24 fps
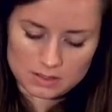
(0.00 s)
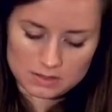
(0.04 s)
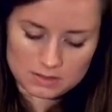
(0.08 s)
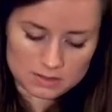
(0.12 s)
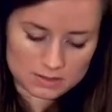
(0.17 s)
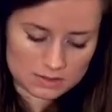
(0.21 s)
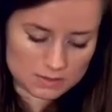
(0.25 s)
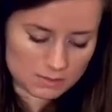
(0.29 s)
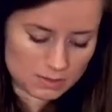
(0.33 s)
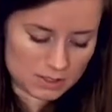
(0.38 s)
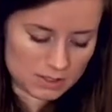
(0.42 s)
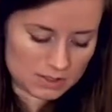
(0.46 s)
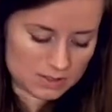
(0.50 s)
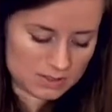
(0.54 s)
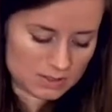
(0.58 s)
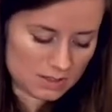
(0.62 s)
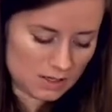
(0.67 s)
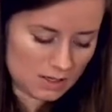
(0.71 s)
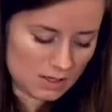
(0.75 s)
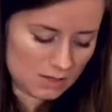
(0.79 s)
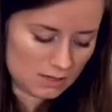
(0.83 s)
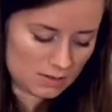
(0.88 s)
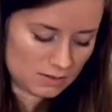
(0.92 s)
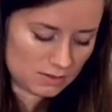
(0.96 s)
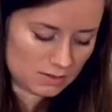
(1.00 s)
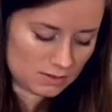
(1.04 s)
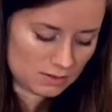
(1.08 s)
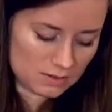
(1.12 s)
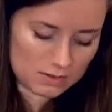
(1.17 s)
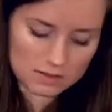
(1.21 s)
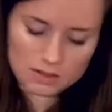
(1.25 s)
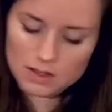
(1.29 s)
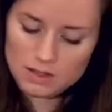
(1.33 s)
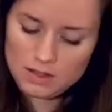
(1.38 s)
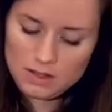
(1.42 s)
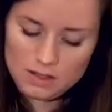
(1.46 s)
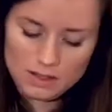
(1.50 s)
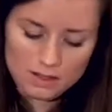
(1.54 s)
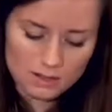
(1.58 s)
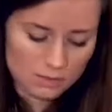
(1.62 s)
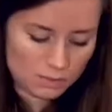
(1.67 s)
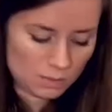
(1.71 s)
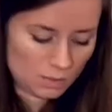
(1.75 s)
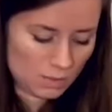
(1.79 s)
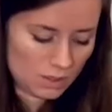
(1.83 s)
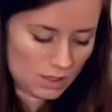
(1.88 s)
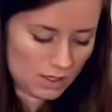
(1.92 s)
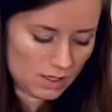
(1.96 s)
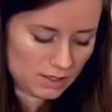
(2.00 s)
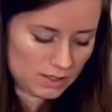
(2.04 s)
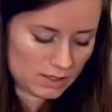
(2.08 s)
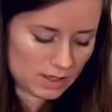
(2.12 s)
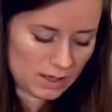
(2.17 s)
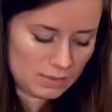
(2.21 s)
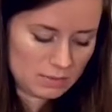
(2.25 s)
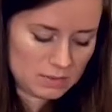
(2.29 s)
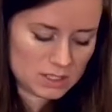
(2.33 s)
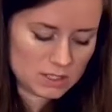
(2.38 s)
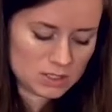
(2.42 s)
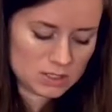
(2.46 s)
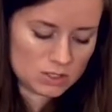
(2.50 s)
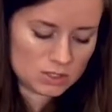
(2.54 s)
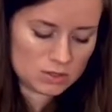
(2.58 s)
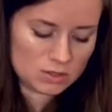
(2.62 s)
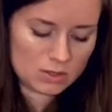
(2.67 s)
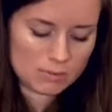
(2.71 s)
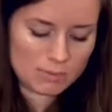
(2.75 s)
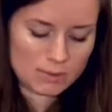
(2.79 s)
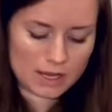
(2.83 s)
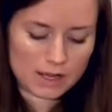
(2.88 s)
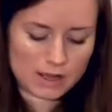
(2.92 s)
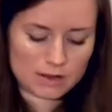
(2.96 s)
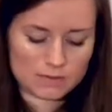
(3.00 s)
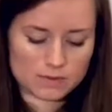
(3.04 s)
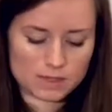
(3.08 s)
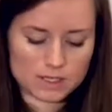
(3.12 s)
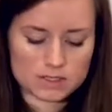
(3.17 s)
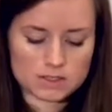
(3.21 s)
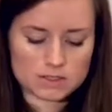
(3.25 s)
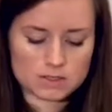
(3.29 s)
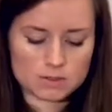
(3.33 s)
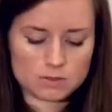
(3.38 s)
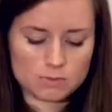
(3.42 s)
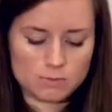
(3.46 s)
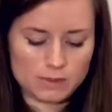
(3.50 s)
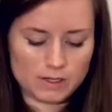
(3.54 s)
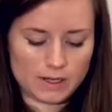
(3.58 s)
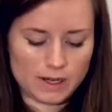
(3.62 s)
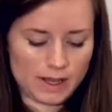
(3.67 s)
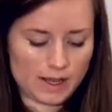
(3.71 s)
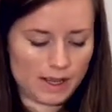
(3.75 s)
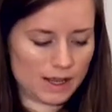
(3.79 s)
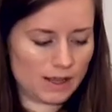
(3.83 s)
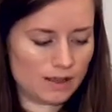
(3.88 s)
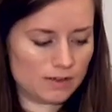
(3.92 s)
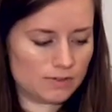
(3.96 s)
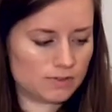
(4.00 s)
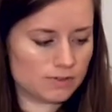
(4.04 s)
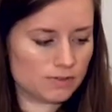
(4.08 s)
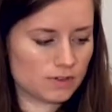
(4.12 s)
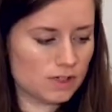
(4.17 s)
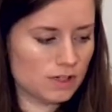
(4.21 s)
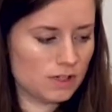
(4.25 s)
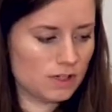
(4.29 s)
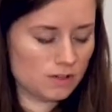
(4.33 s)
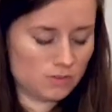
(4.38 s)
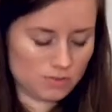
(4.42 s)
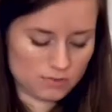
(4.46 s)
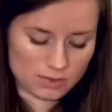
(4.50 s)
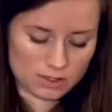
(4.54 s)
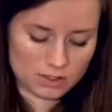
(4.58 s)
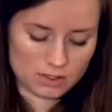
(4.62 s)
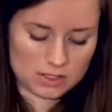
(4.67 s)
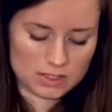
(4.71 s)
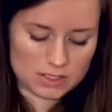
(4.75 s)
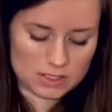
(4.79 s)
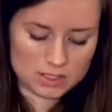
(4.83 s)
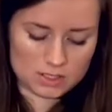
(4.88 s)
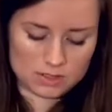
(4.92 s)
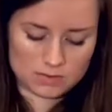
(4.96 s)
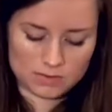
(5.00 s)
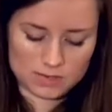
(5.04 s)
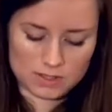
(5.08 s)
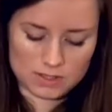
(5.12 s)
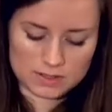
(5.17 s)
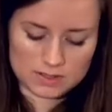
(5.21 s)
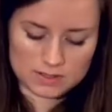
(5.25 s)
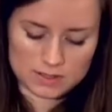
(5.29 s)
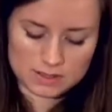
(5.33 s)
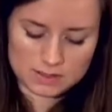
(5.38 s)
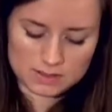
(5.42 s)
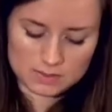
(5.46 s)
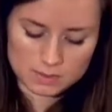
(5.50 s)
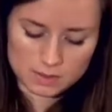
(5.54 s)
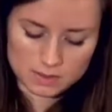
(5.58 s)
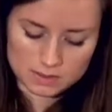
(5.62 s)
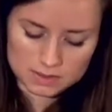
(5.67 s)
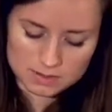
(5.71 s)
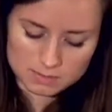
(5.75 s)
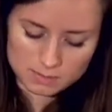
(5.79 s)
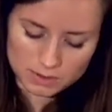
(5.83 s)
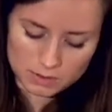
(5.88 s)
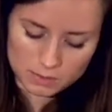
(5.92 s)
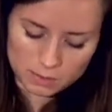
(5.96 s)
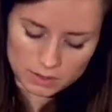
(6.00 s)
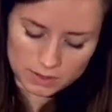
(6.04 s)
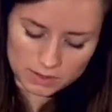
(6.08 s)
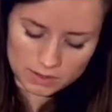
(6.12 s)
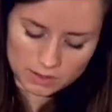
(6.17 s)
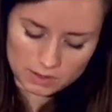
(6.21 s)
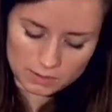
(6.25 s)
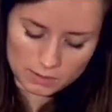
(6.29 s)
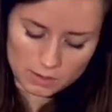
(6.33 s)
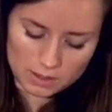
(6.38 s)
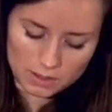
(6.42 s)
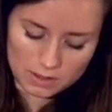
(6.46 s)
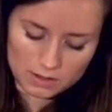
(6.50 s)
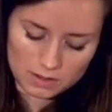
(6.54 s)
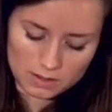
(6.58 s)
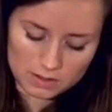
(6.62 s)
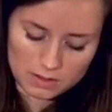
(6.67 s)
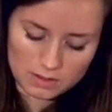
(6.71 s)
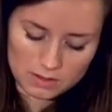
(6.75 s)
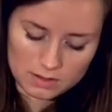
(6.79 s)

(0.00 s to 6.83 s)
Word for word: So my salt, eh, one. I'm gonna do about a scoop and a half for each of these. That's what's been working well.